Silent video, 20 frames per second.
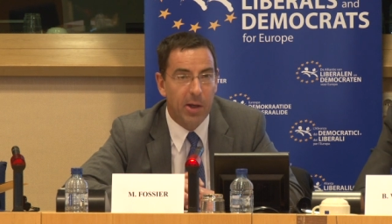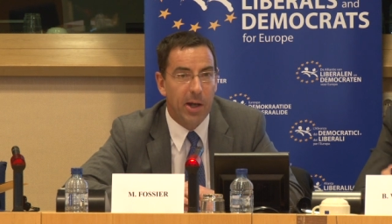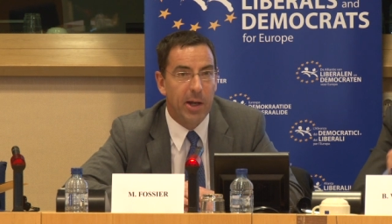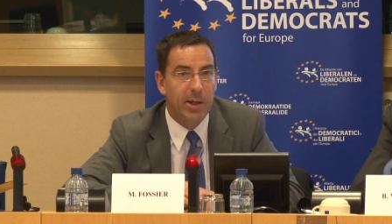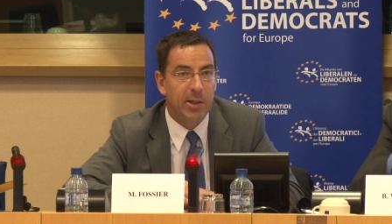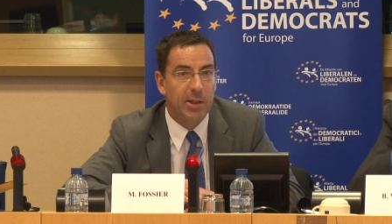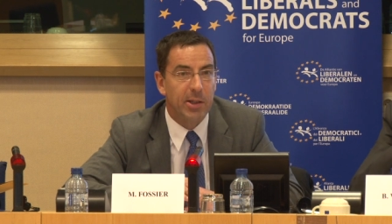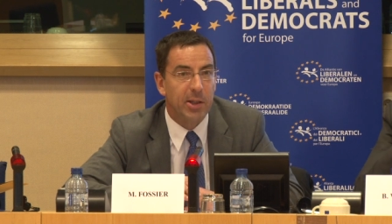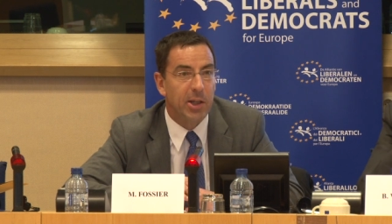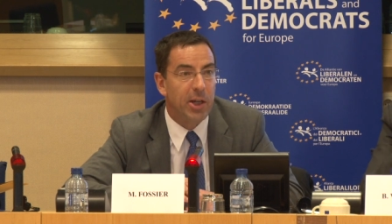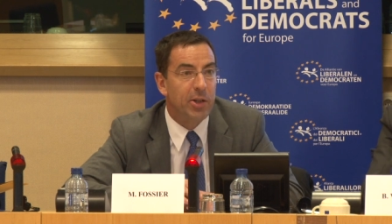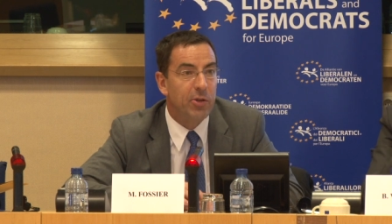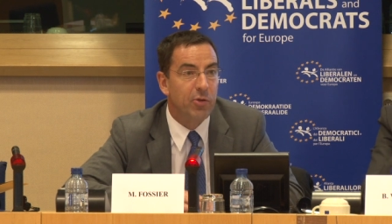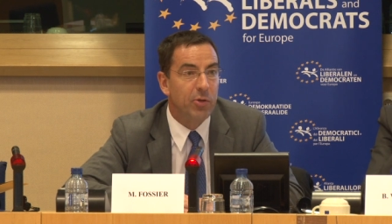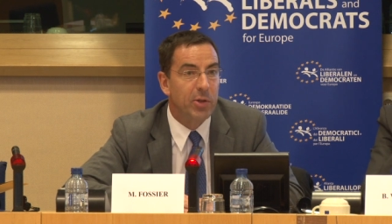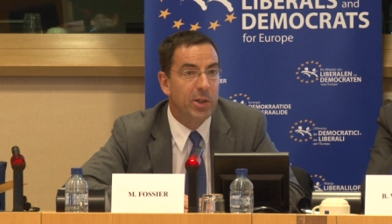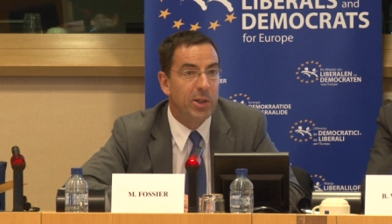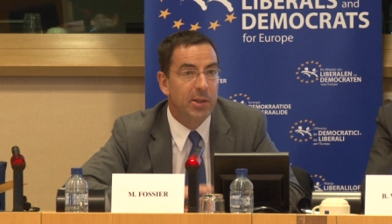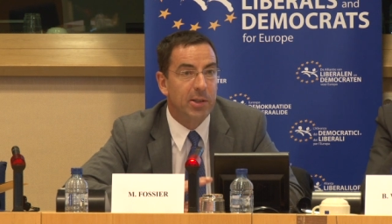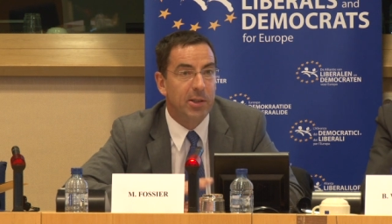And in
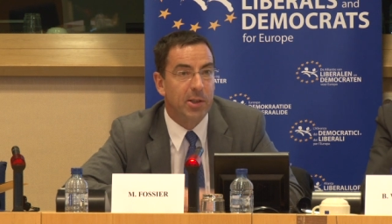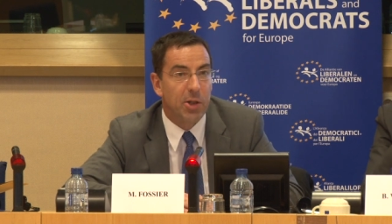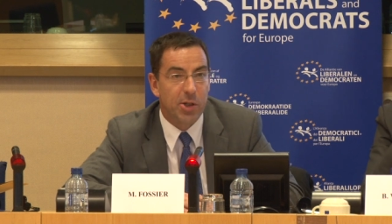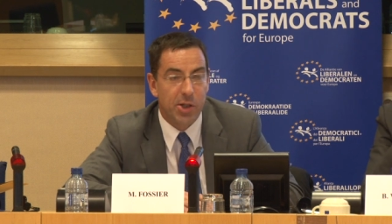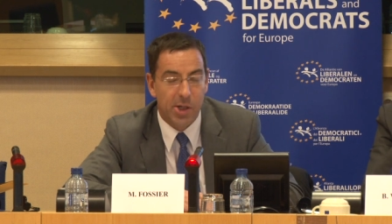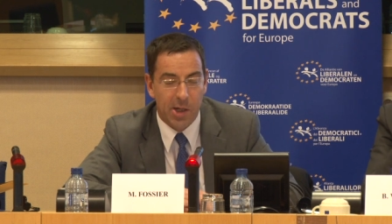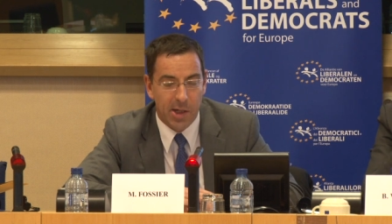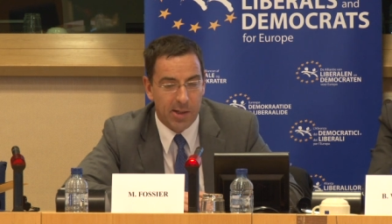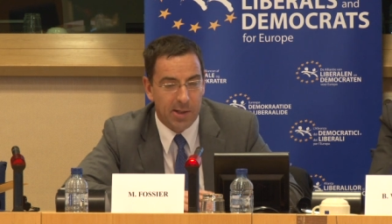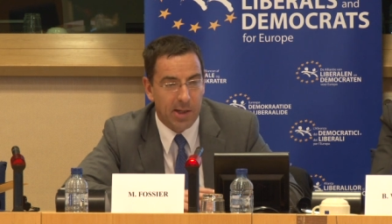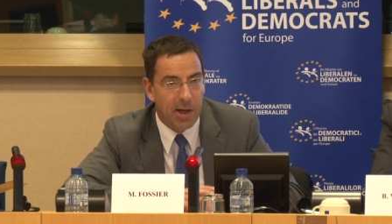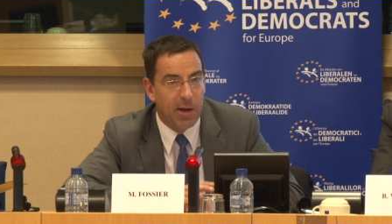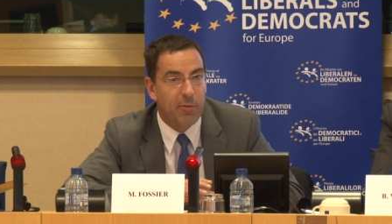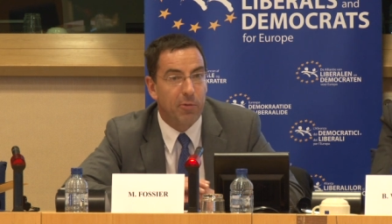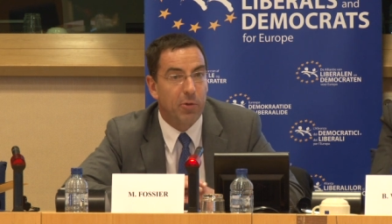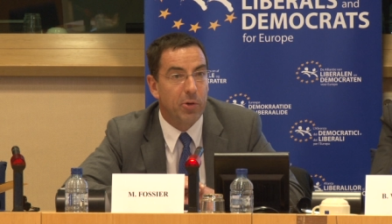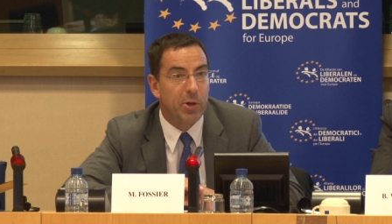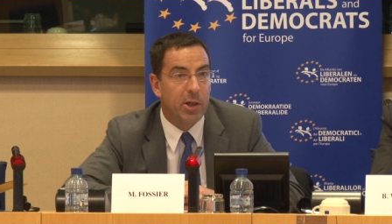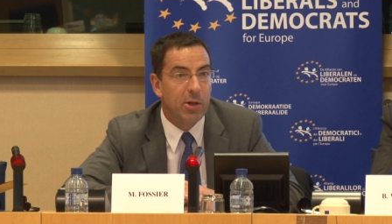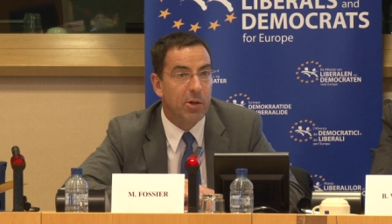countries such as
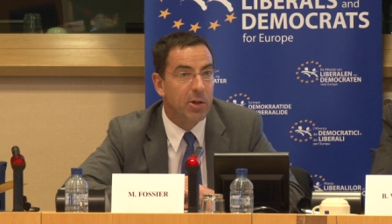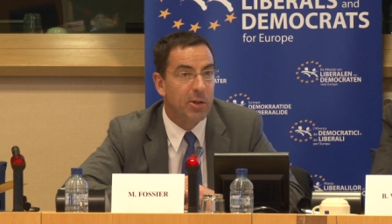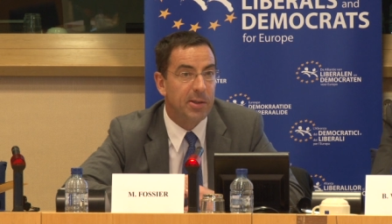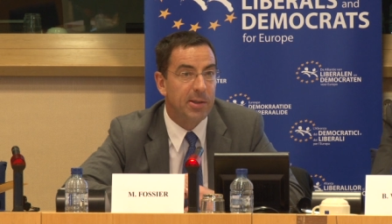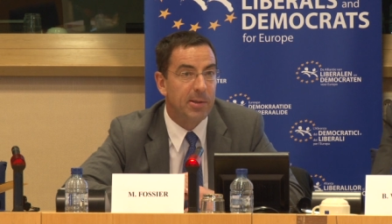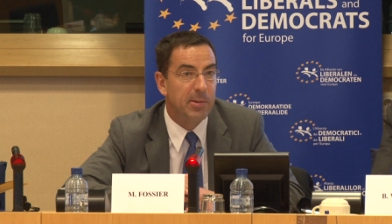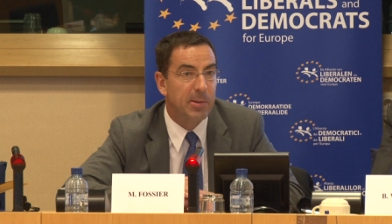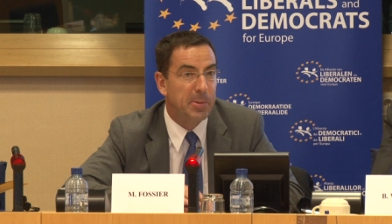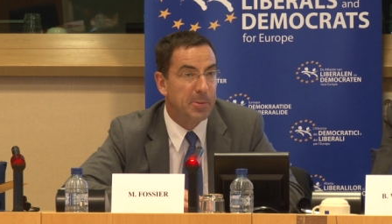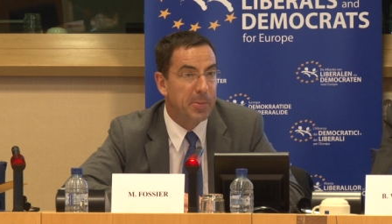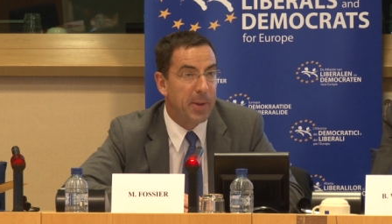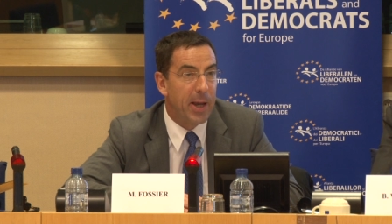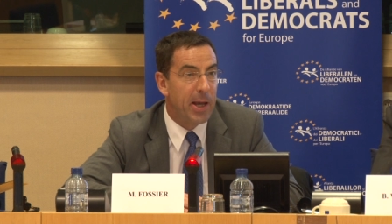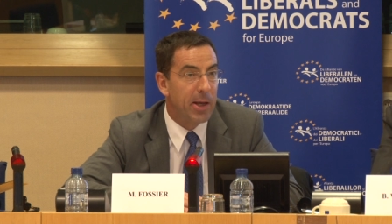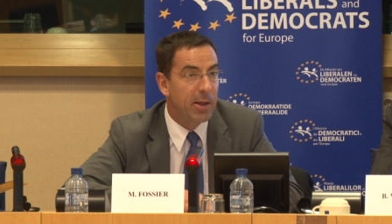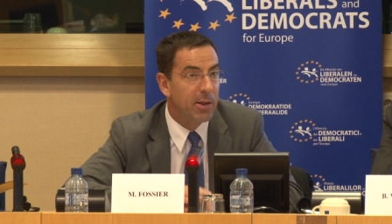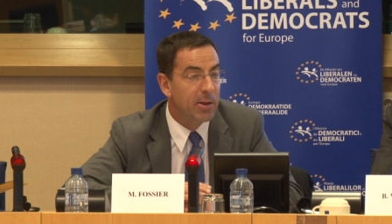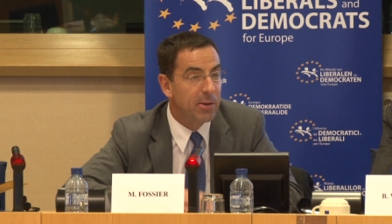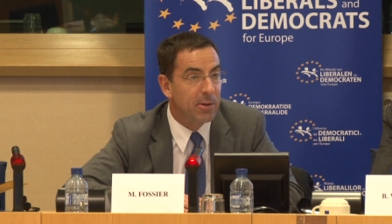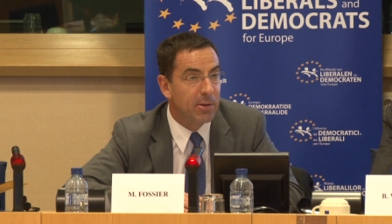Ivory Coast,
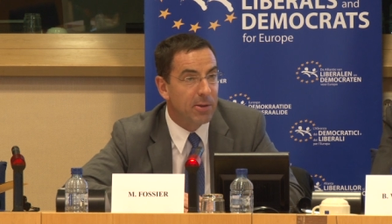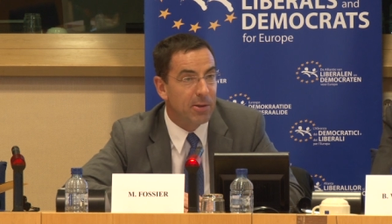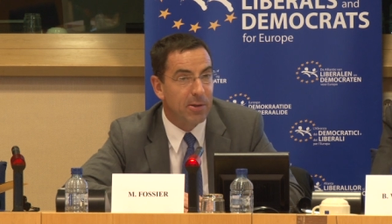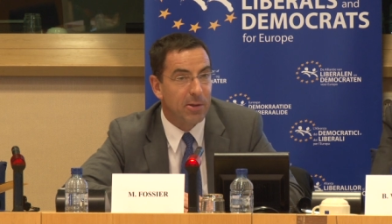Spain,